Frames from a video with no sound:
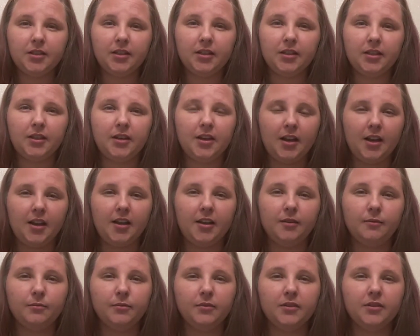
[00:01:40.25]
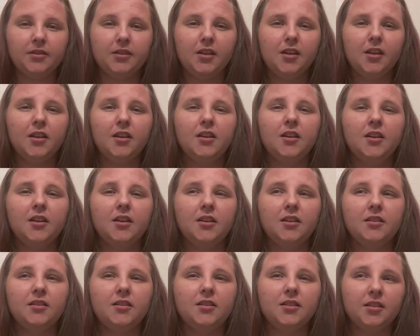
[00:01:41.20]
like Nye was
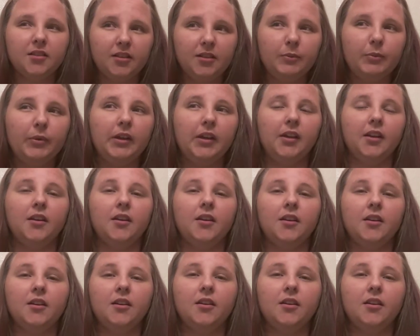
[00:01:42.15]
sleeping